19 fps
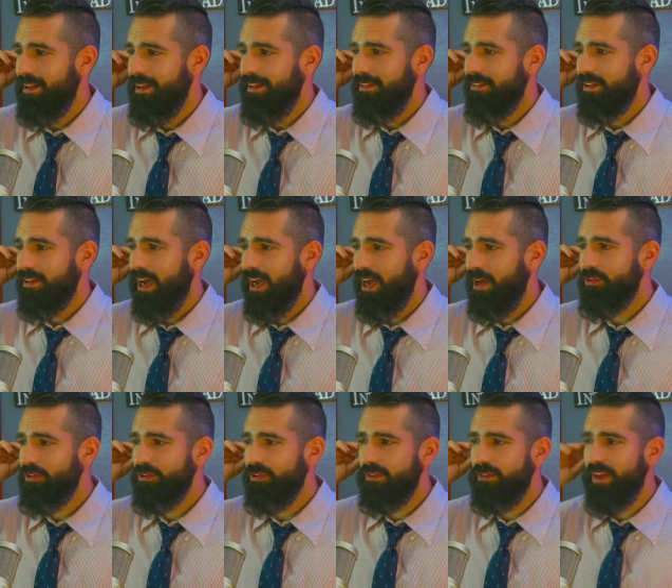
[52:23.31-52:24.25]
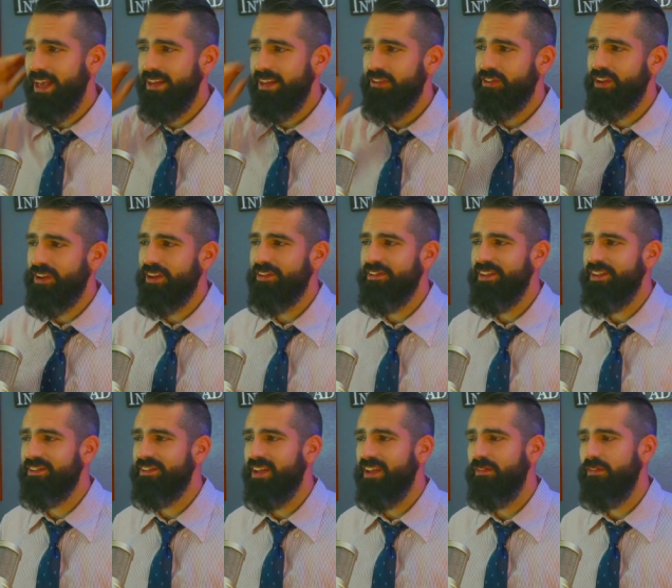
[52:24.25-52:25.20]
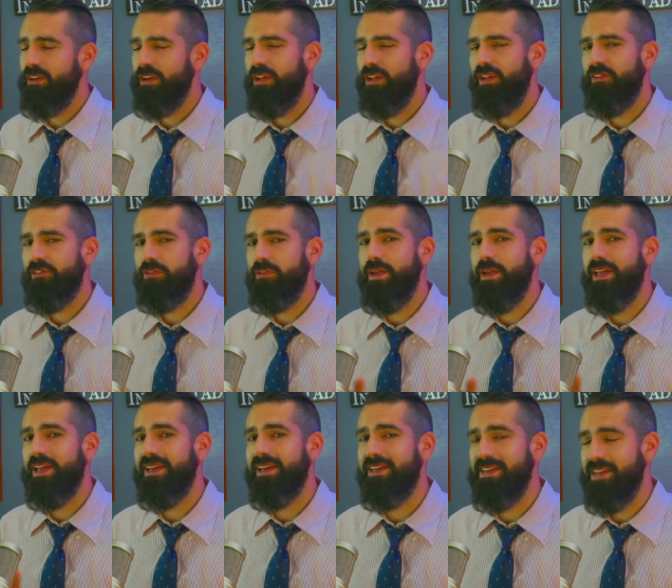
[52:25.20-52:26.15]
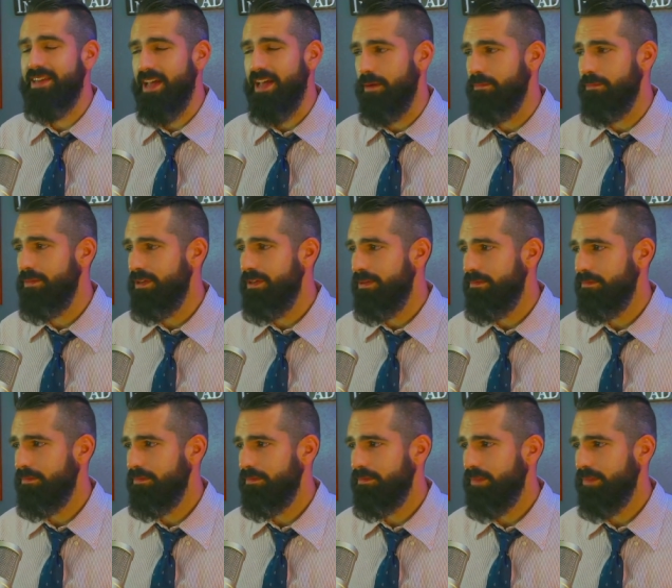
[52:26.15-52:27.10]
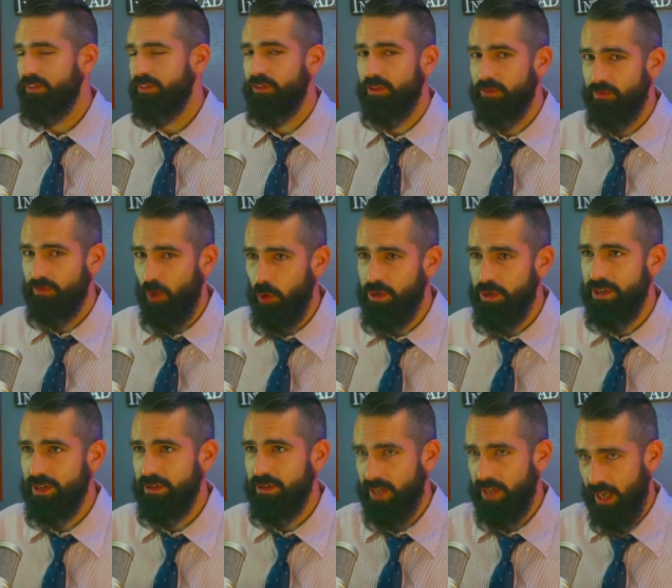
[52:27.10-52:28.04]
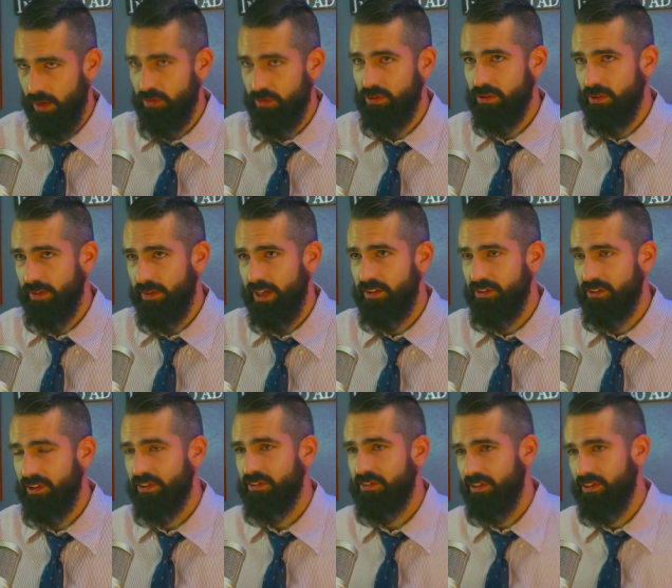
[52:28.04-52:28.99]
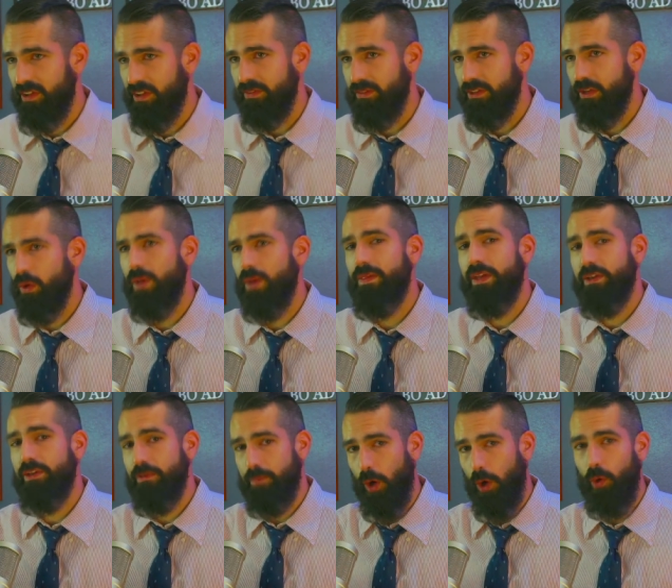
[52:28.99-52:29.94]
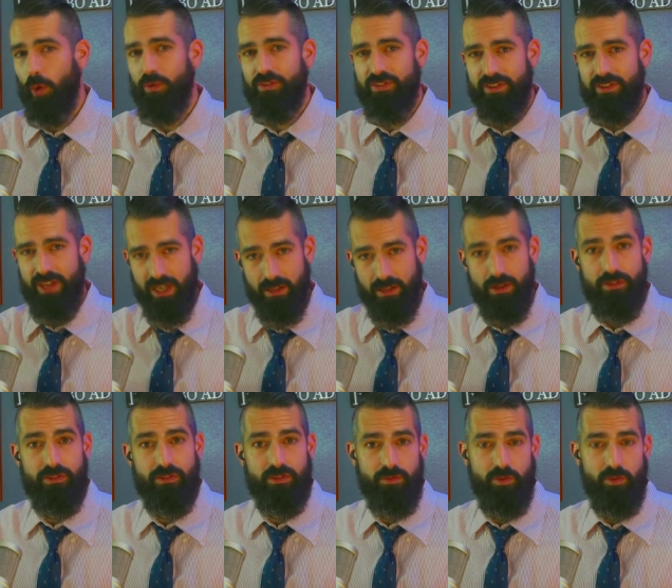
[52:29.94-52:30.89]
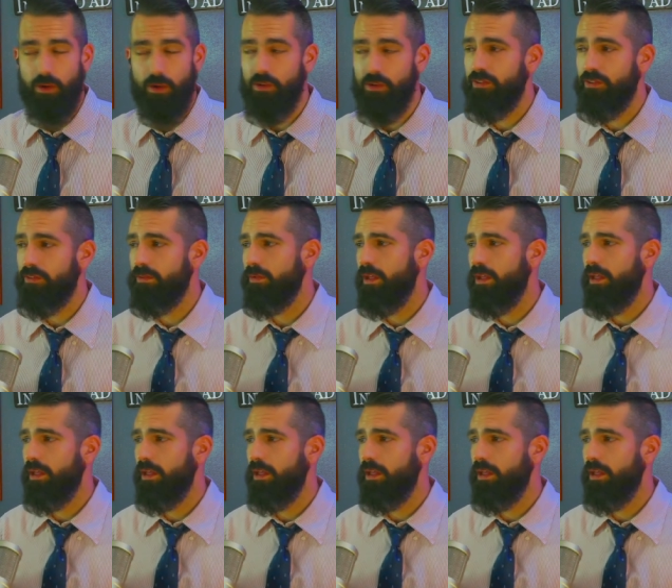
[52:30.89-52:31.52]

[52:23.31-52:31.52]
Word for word: the Council of 867 is to be condemned. That's the Photian Council of 867, the one that deposed Nicholas I.